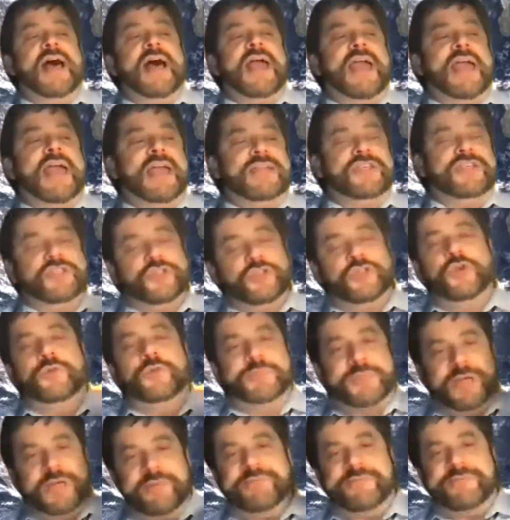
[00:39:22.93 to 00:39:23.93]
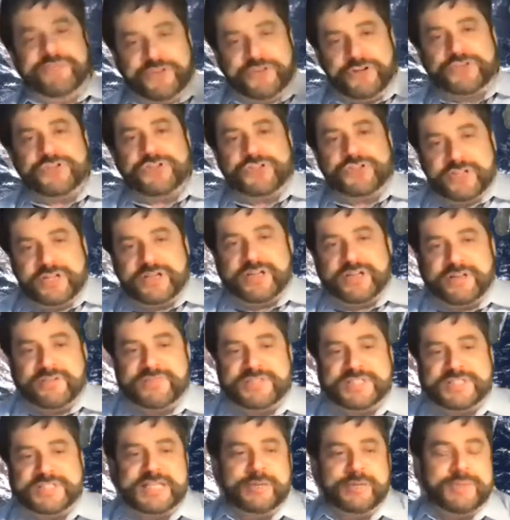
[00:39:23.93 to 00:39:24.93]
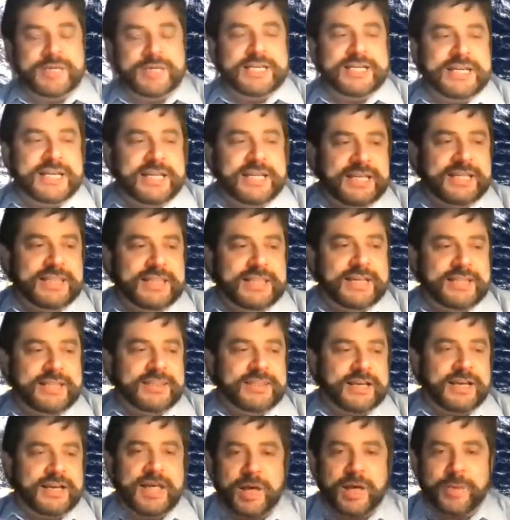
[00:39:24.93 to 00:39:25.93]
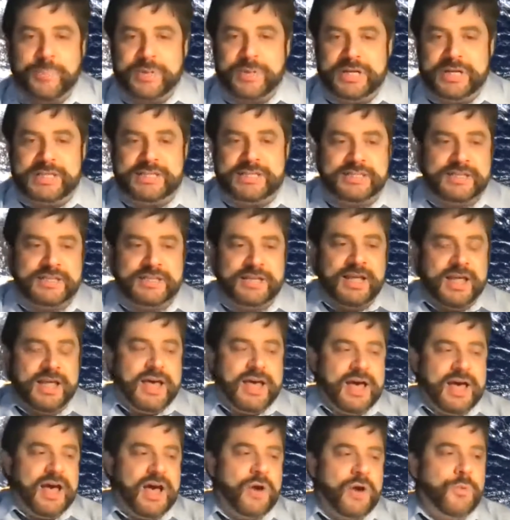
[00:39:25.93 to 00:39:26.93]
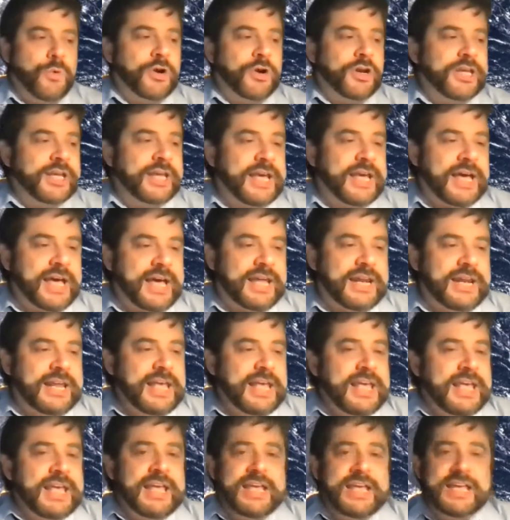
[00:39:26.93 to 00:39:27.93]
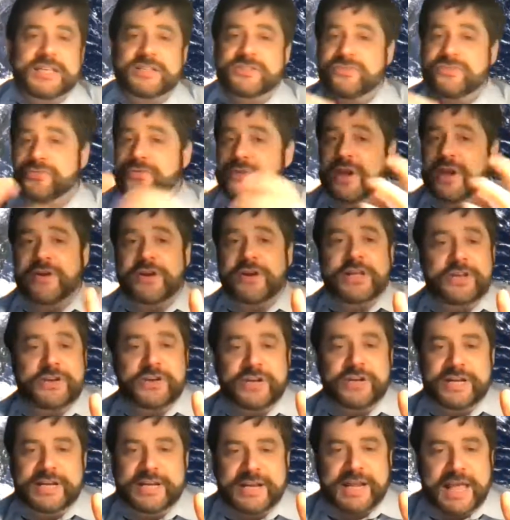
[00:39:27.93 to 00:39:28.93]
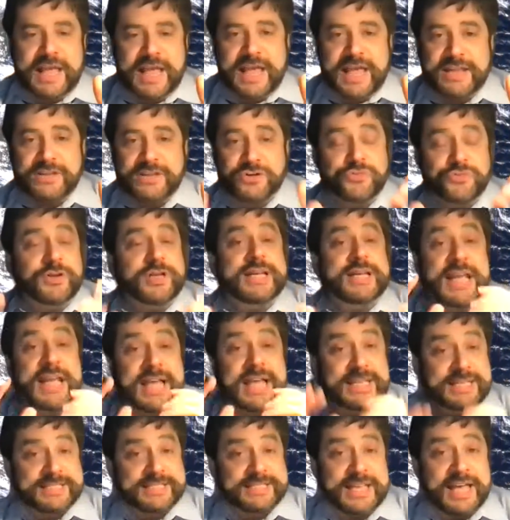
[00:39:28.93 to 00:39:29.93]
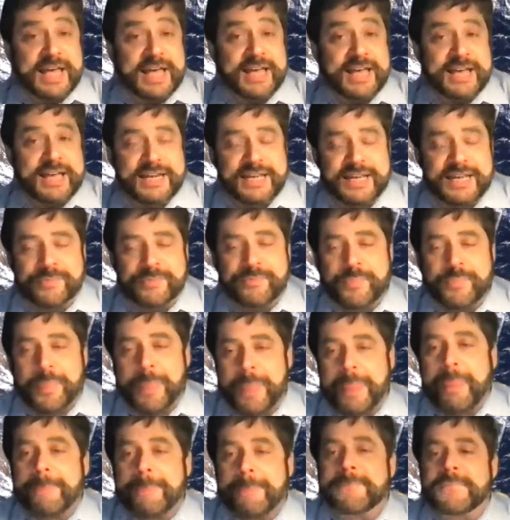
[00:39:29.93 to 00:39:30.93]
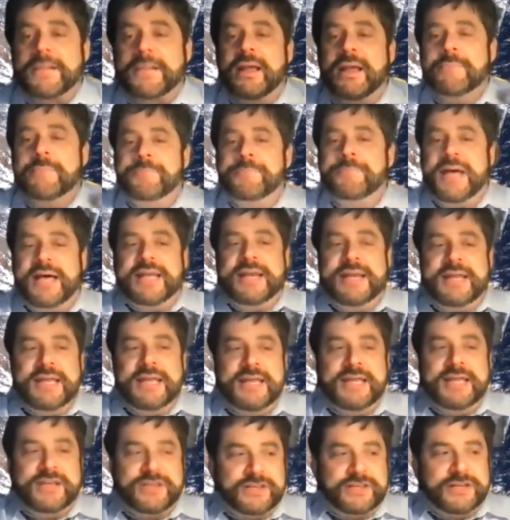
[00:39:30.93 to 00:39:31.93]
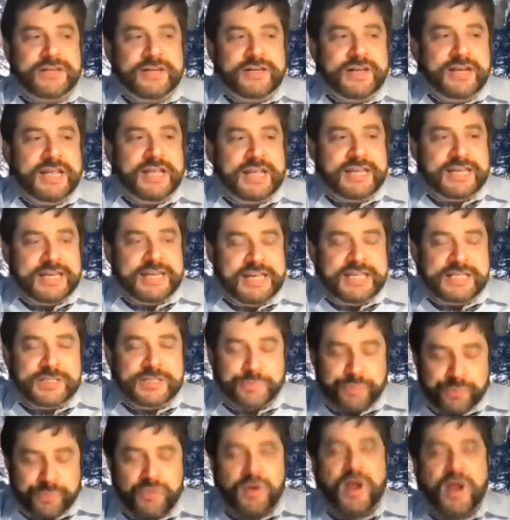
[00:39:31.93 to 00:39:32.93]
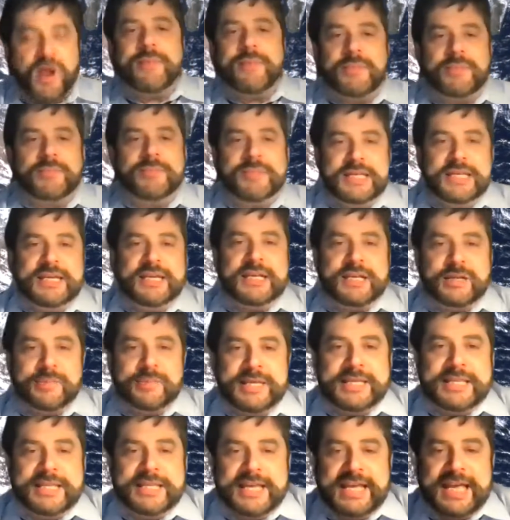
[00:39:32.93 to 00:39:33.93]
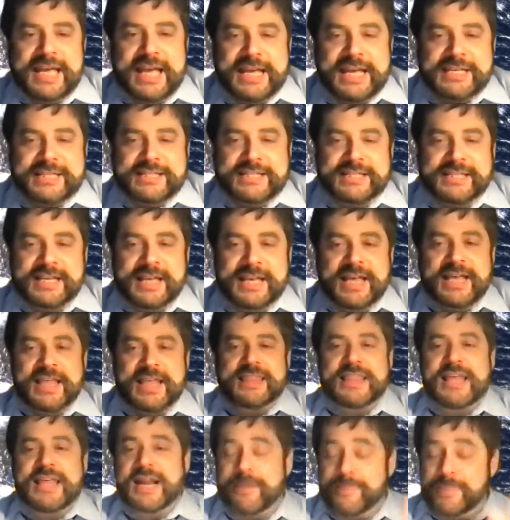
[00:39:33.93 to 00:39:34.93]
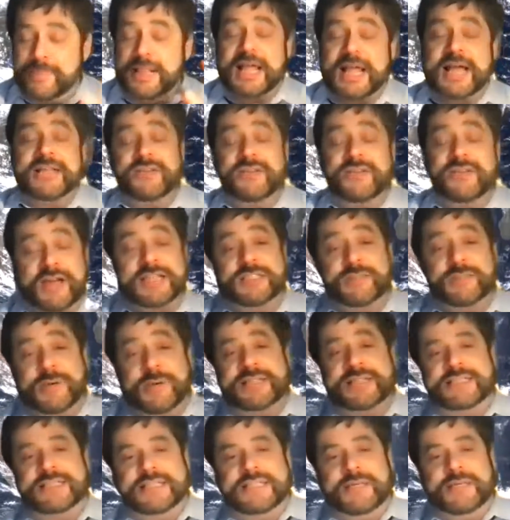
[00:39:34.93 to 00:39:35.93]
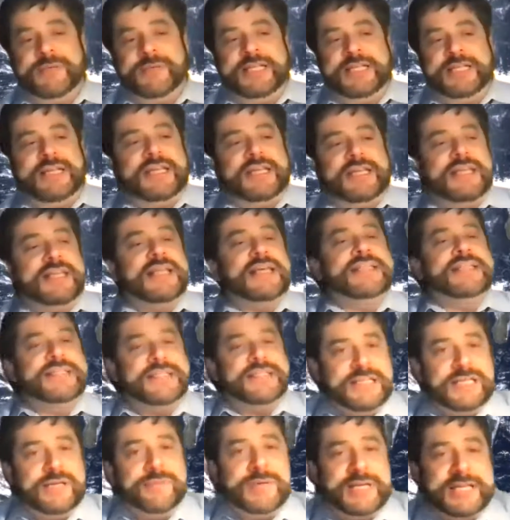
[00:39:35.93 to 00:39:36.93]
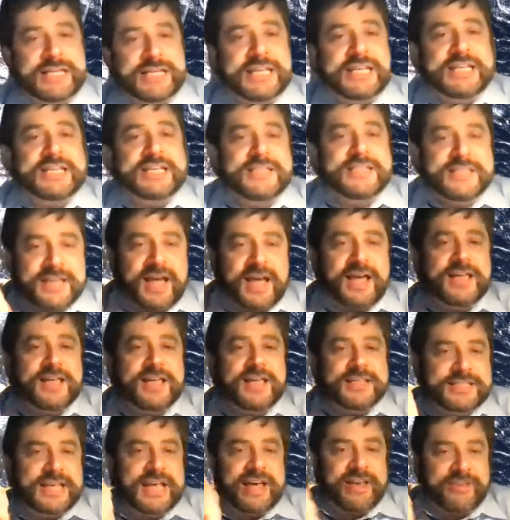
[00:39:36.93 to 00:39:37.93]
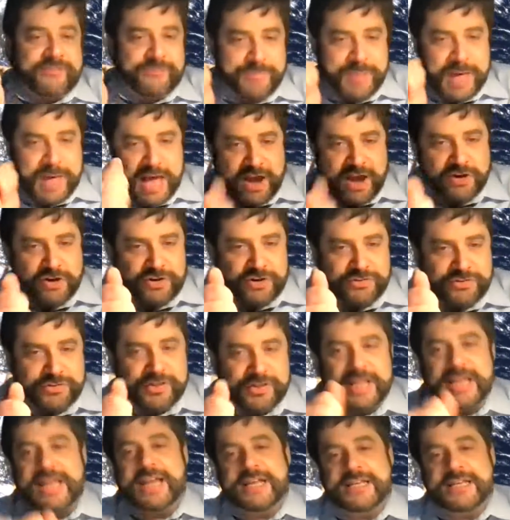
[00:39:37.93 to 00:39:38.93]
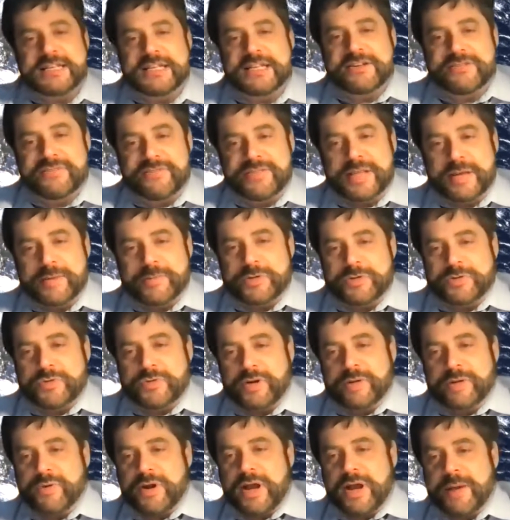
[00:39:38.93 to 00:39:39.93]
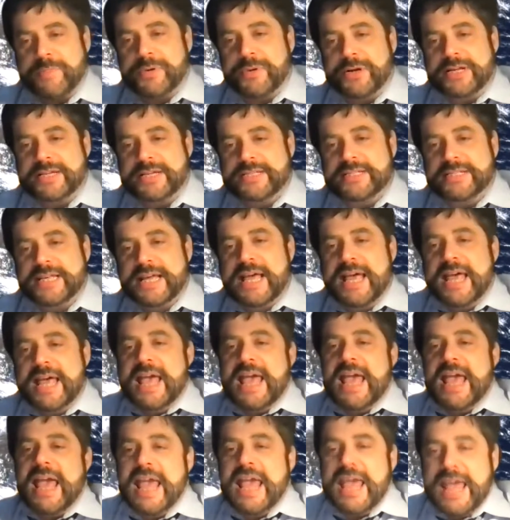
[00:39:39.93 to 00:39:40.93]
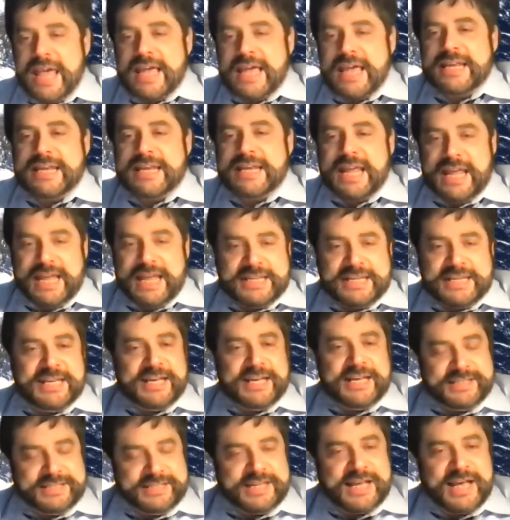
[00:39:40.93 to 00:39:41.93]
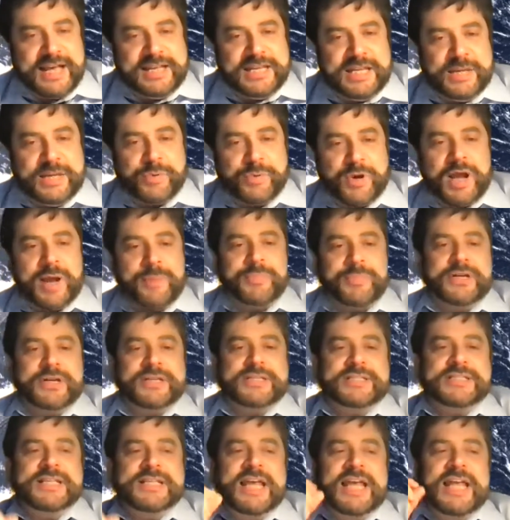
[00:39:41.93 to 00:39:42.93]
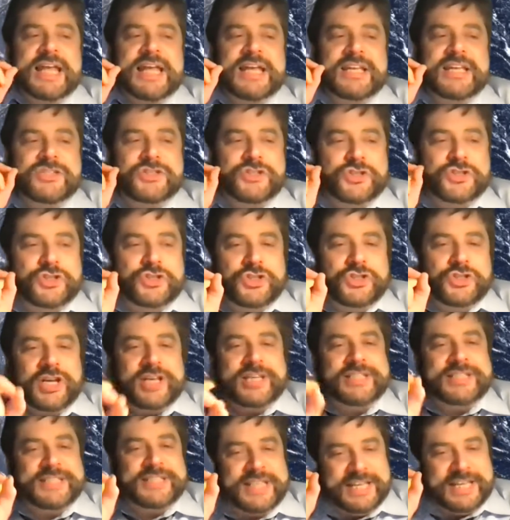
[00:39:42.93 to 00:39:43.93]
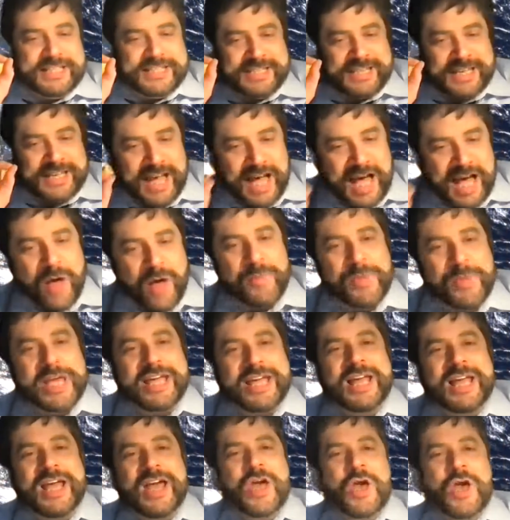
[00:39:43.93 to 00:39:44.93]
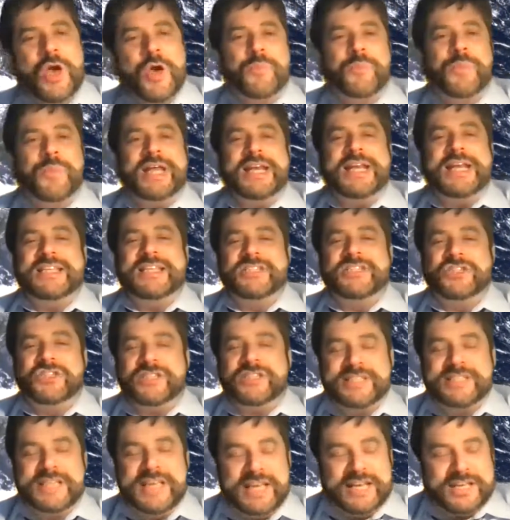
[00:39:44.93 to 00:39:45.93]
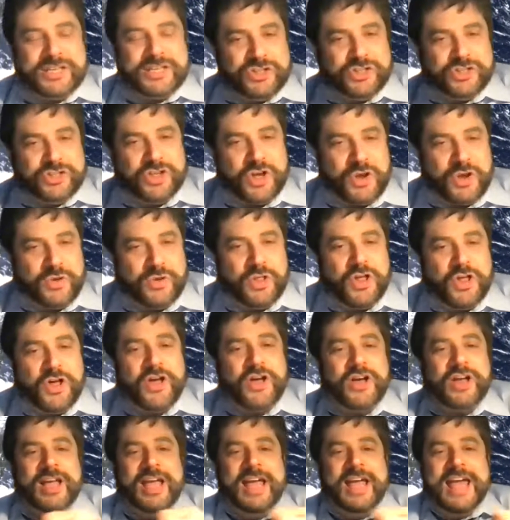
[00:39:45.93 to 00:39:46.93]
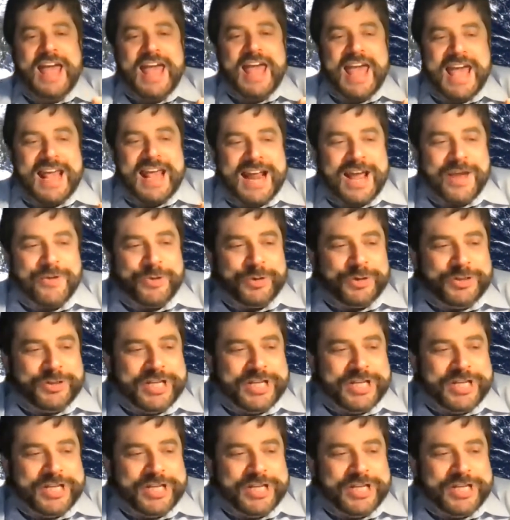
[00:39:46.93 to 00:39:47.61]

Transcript: a souped up version of CBD that the company's uh, working on is very good at, at treating anxiety. But it, it is probably going to be the case and I'm glad you asked about CBD, that CBD does have powerful anti inflammatory properties and anti anxiety properties. It's just, it's coming, but it's just taken so long. And I will